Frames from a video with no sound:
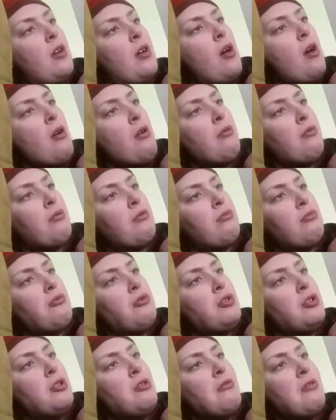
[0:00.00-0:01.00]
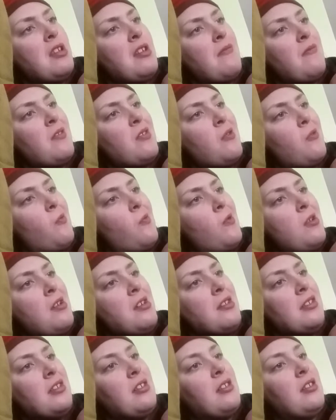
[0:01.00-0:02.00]
"Oh, do you live in a
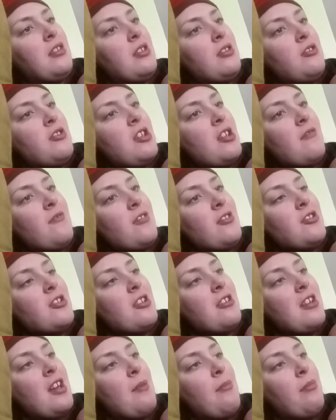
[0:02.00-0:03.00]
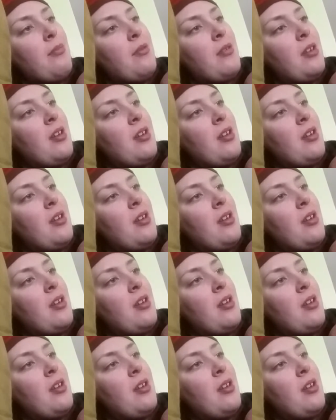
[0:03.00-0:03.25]
wood?" Jennifer cheered up.